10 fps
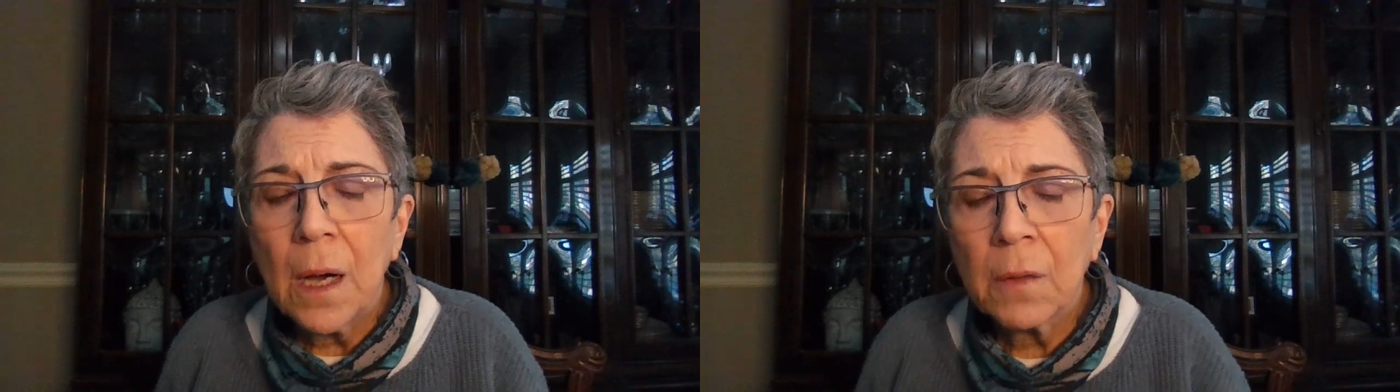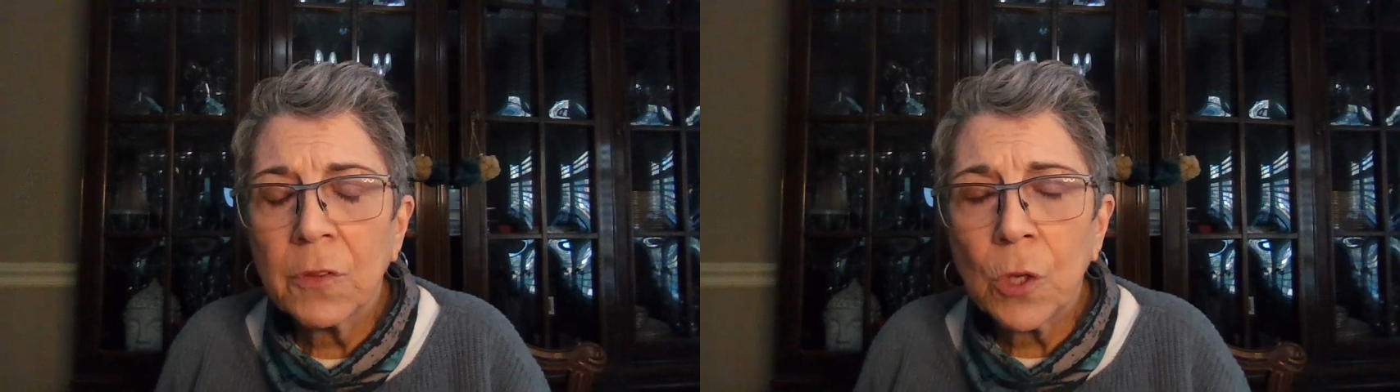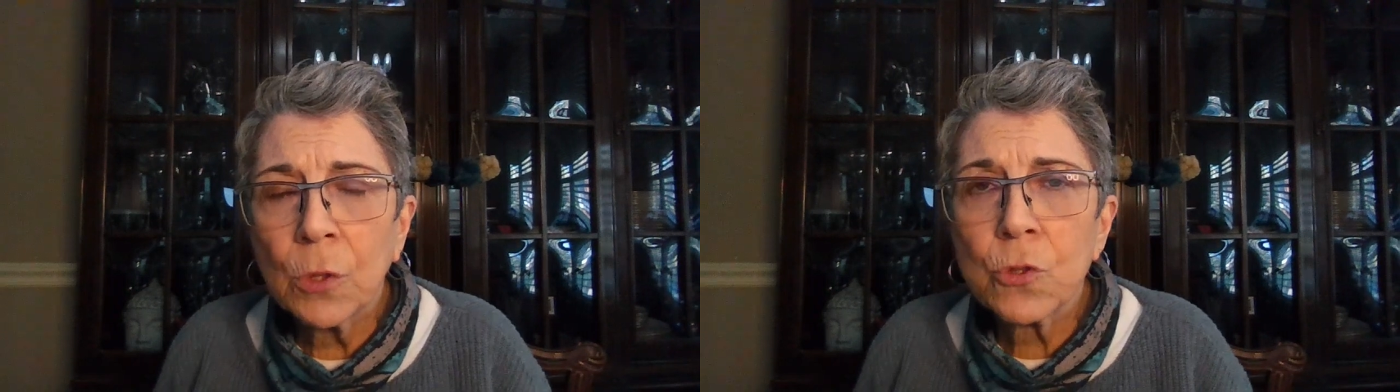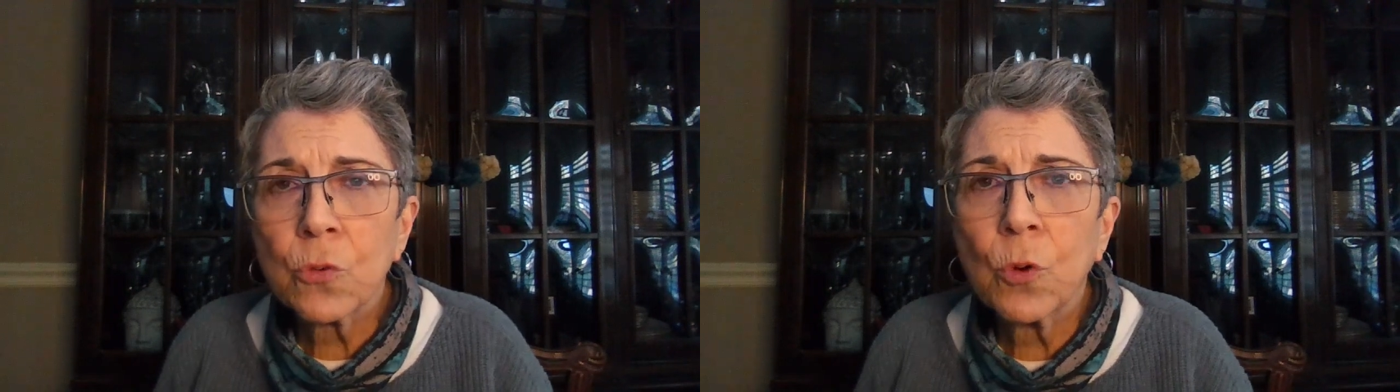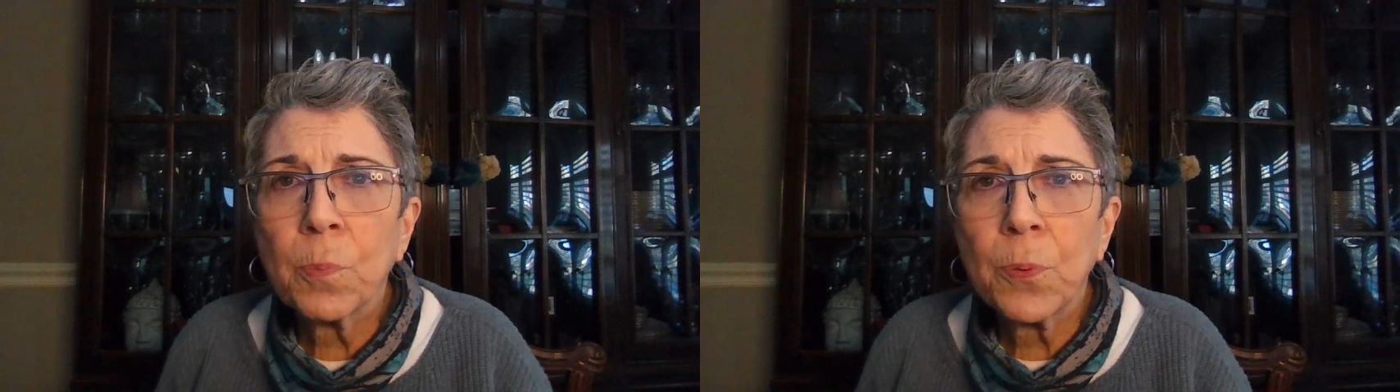of
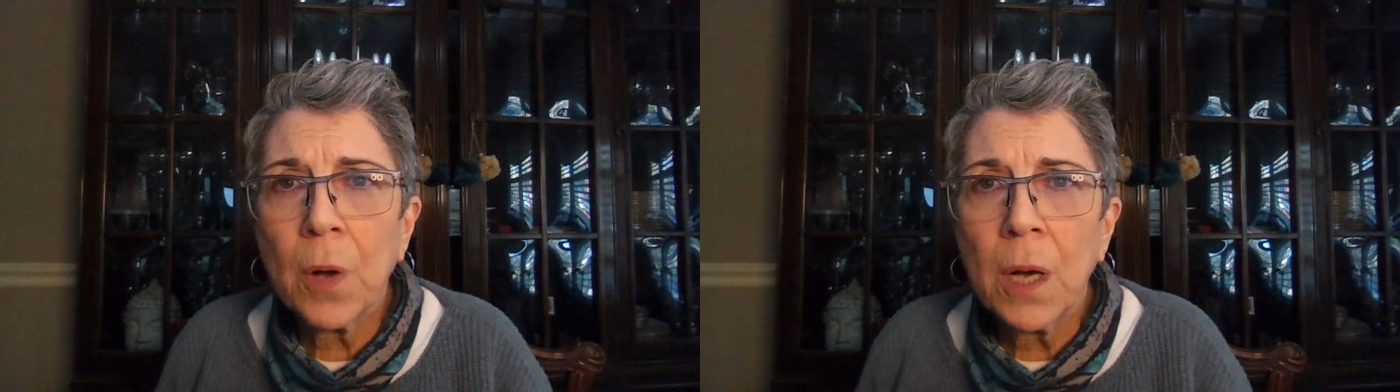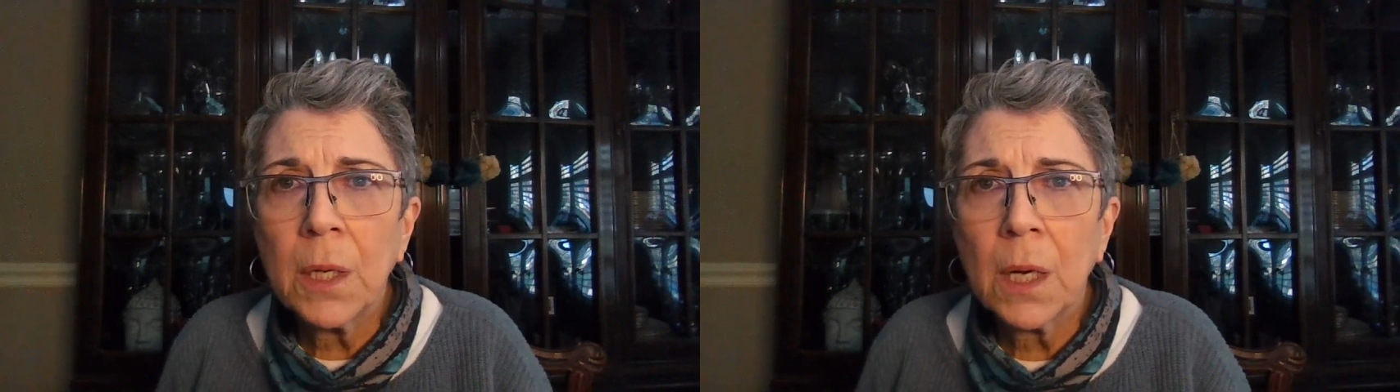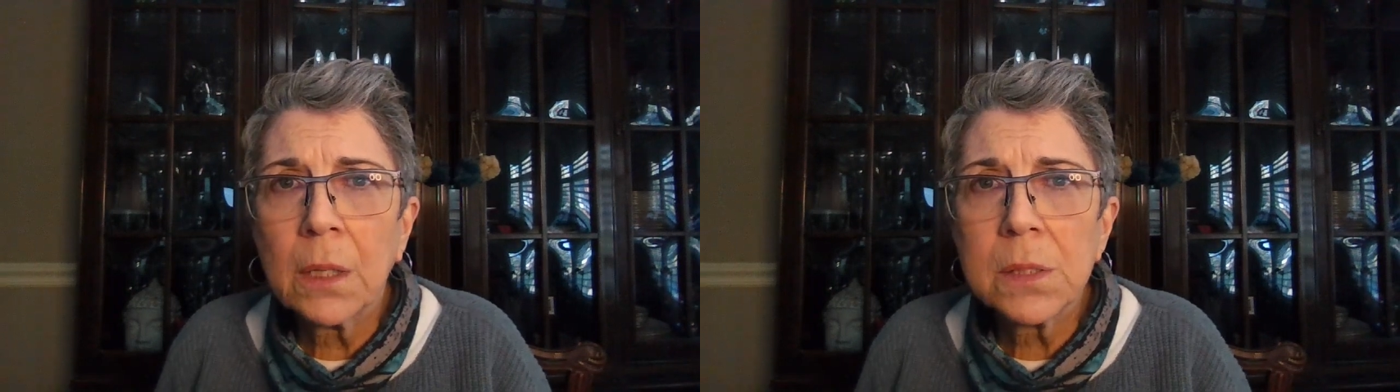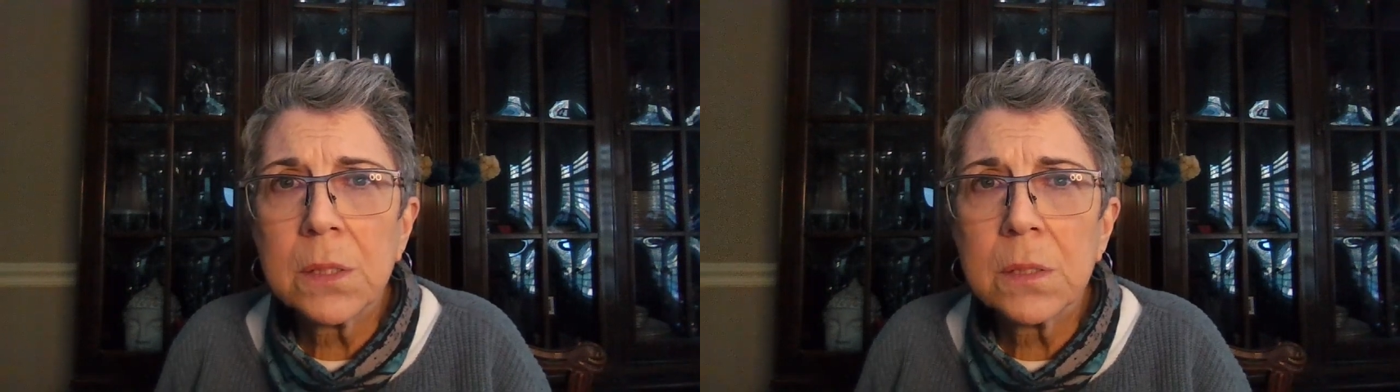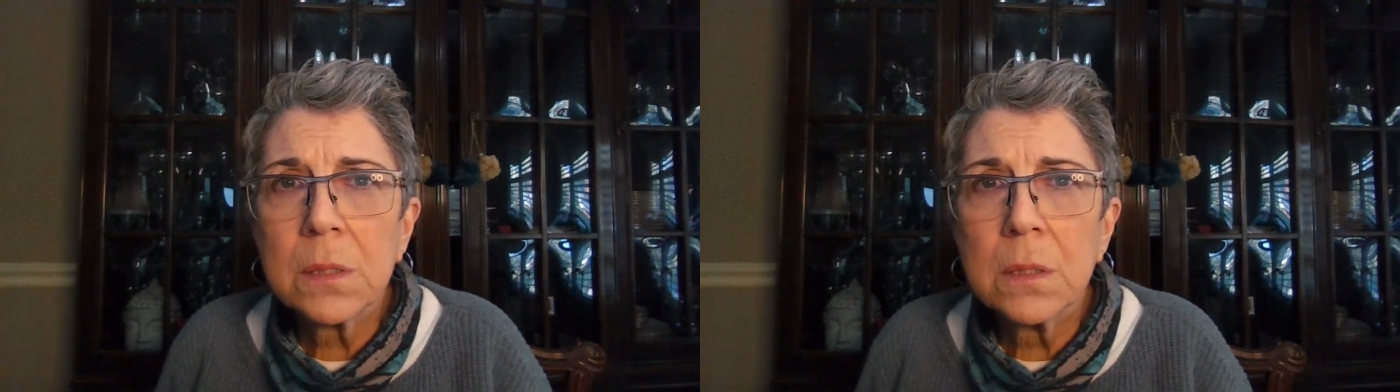cultural
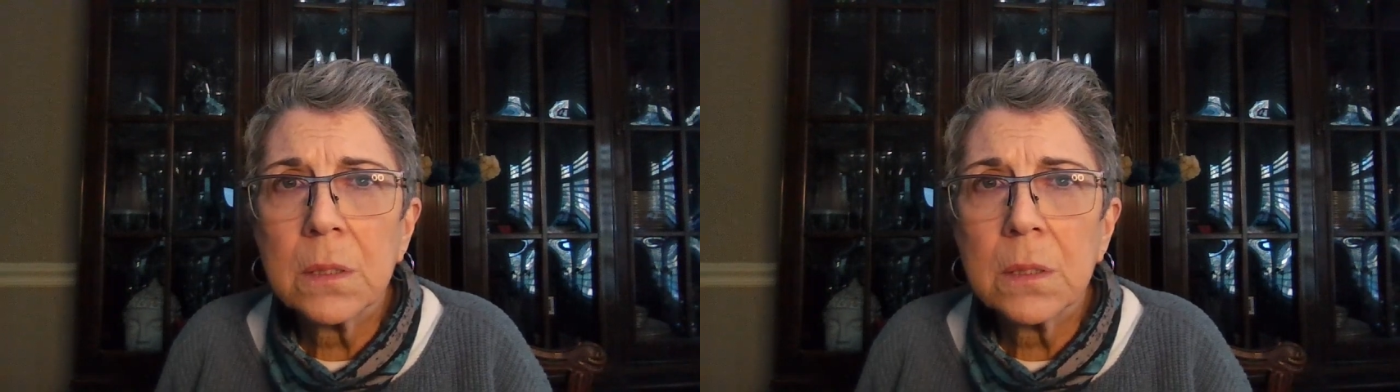products.